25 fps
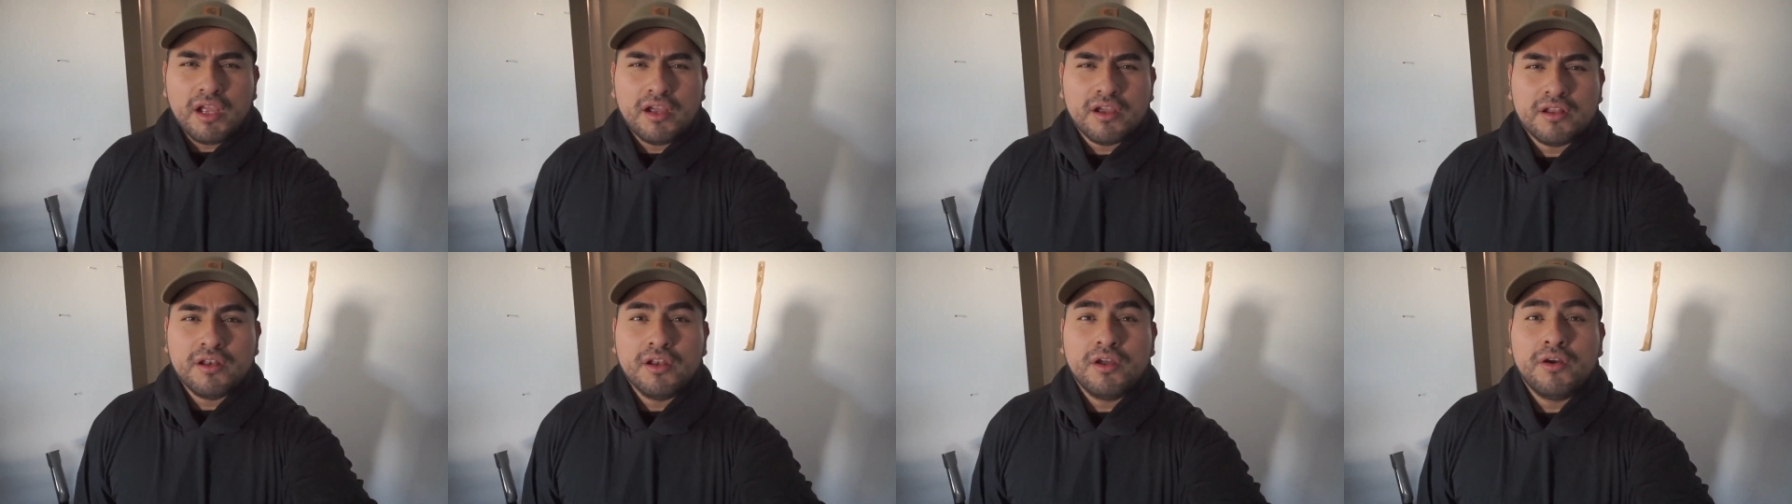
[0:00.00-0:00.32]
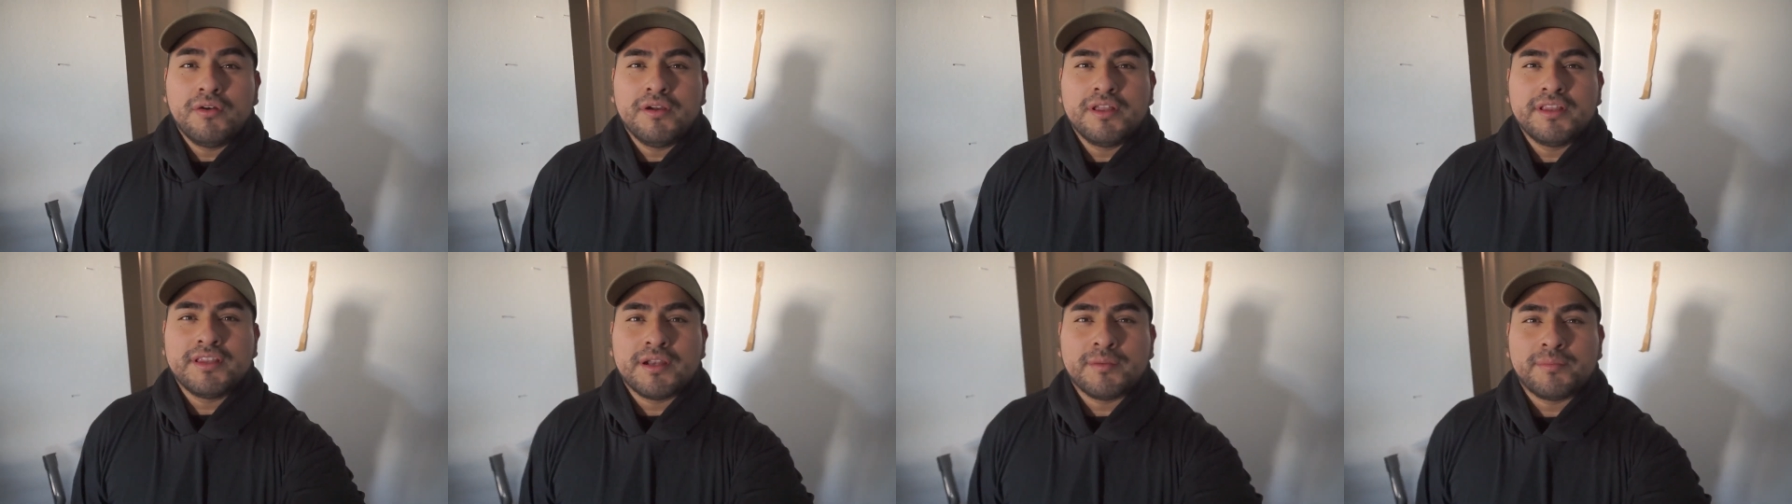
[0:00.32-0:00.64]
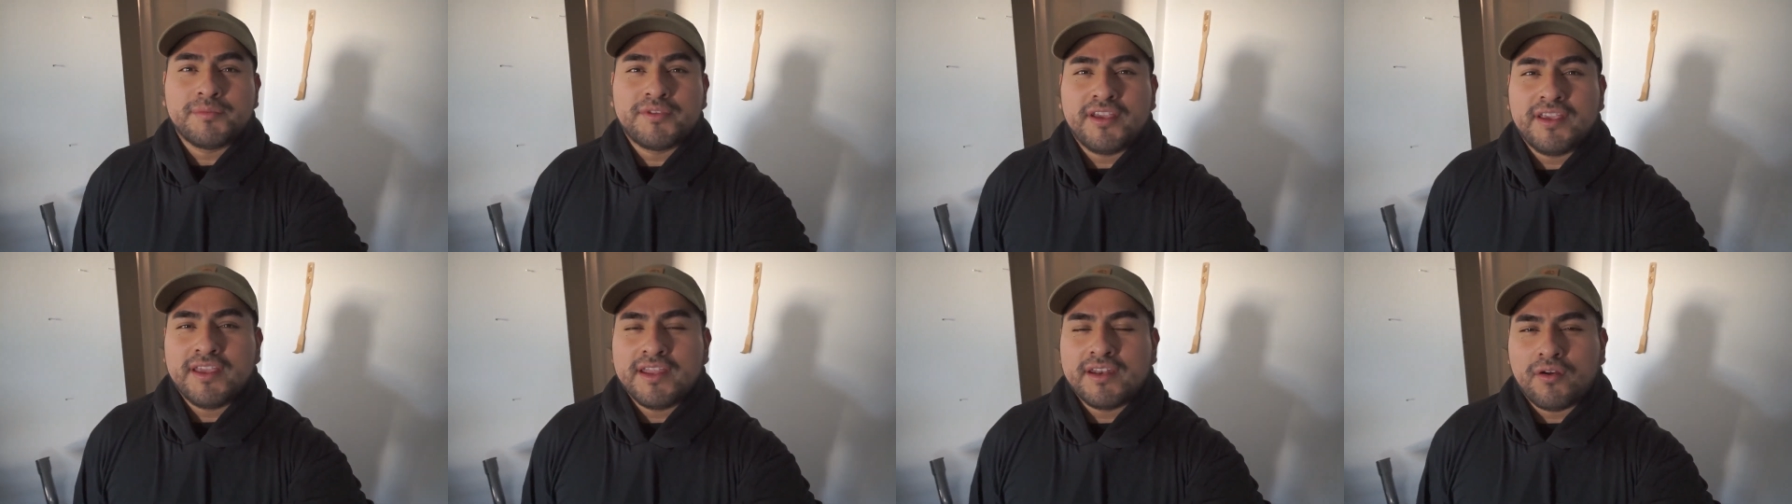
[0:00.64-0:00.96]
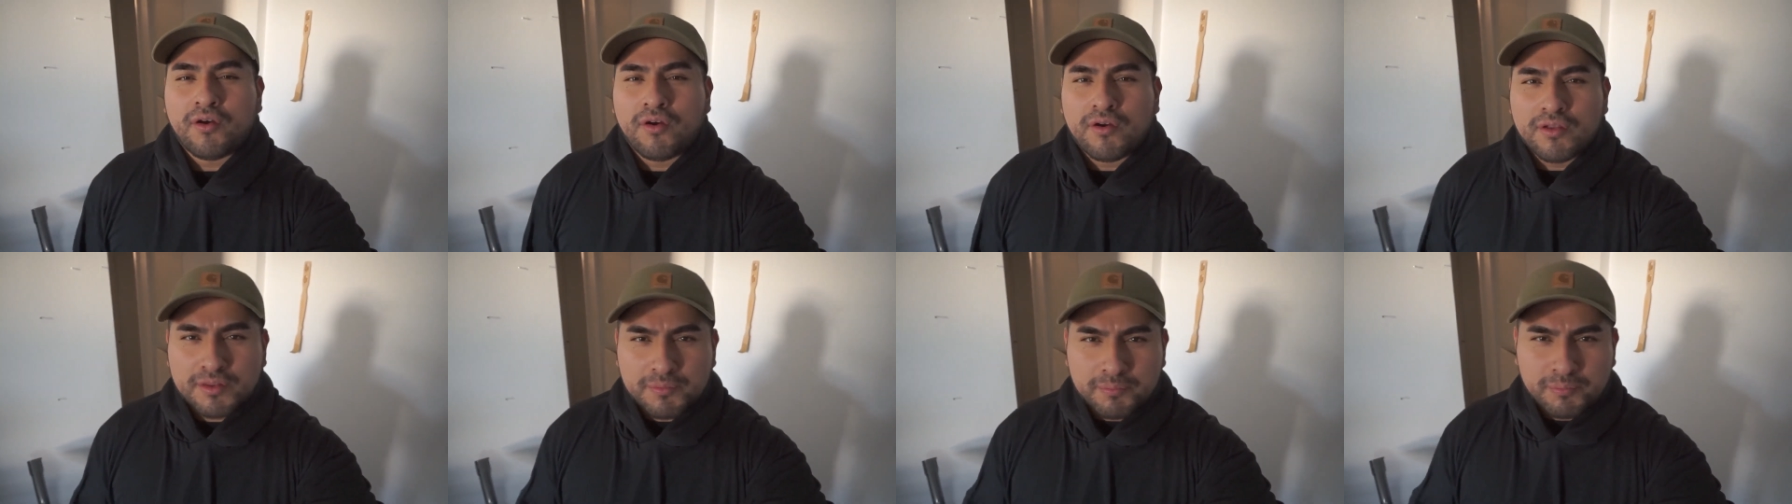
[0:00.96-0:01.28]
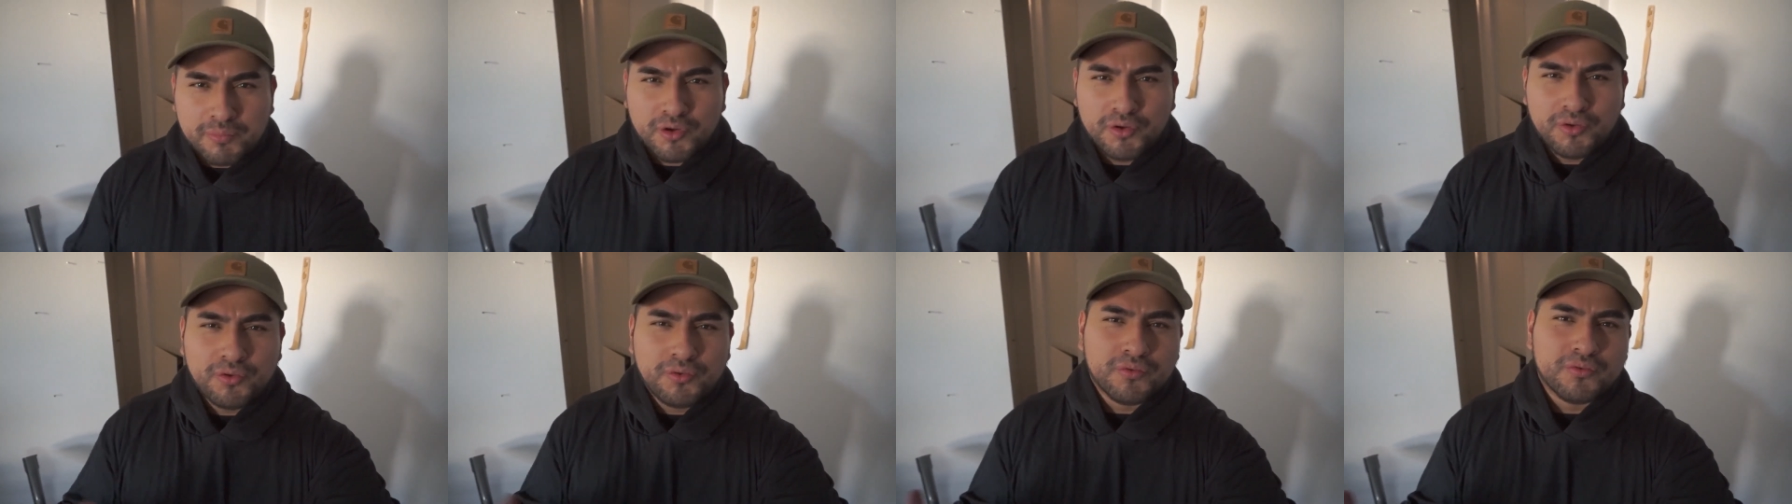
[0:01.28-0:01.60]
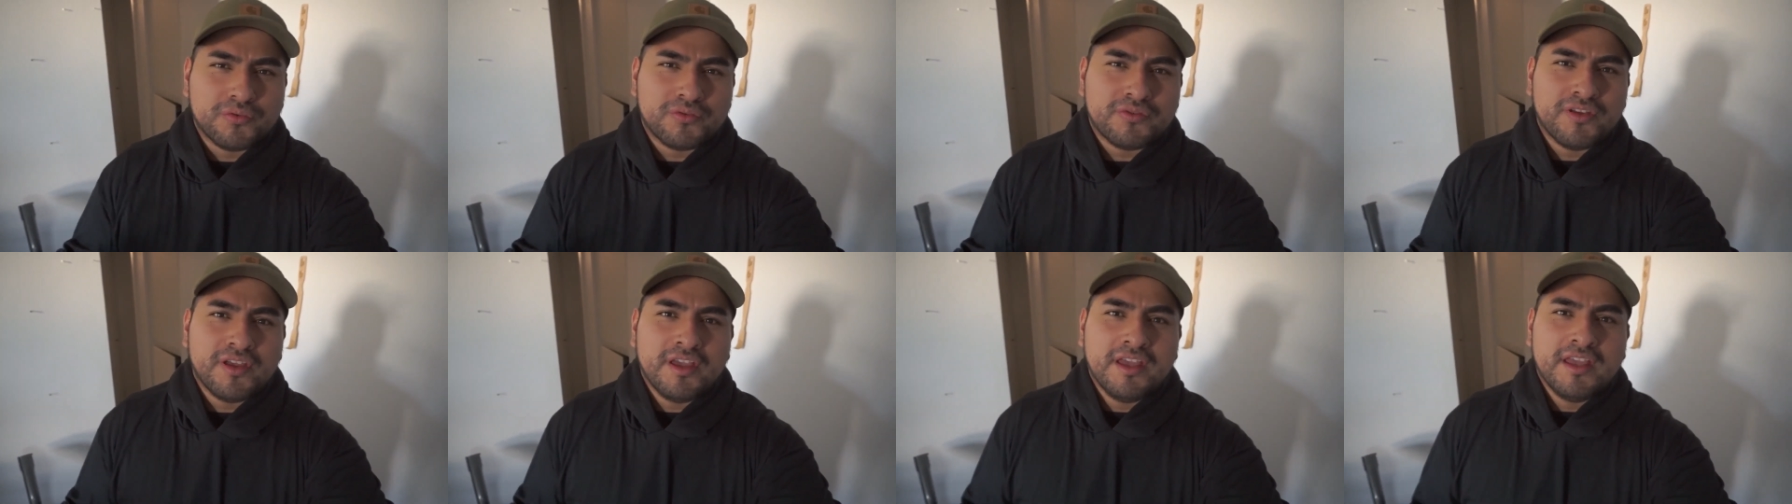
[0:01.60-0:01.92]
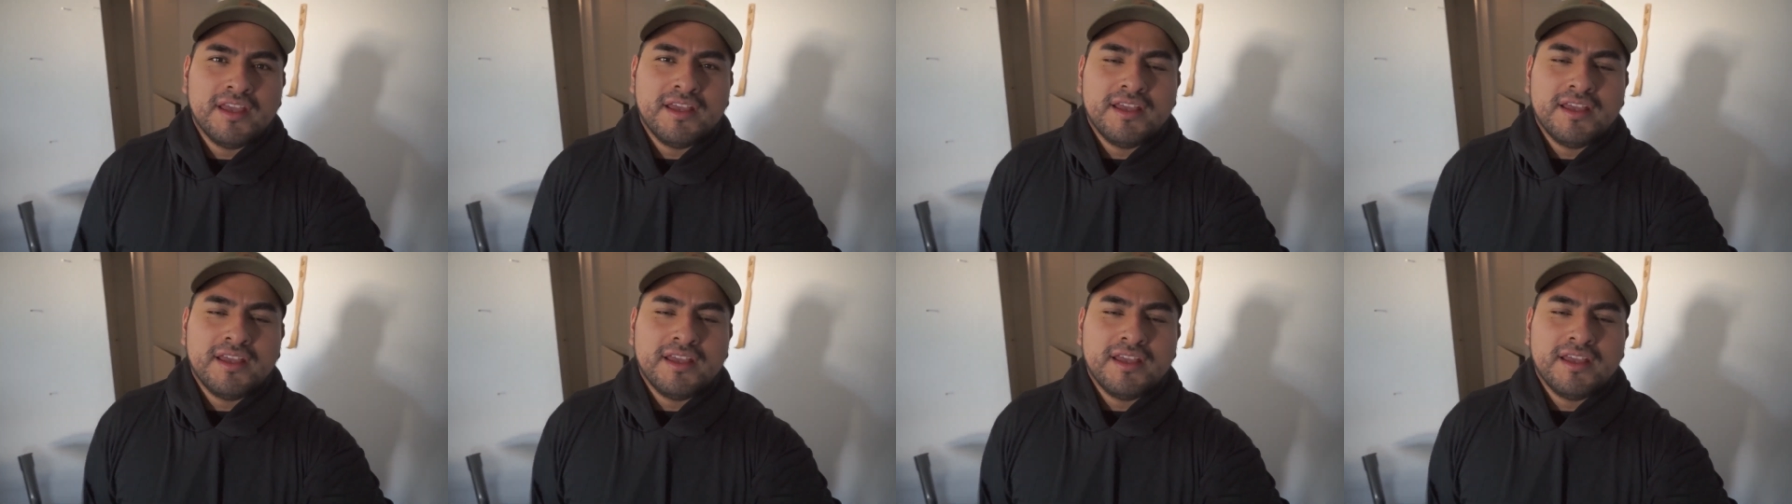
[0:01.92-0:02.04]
Glow ended up taking all the bowls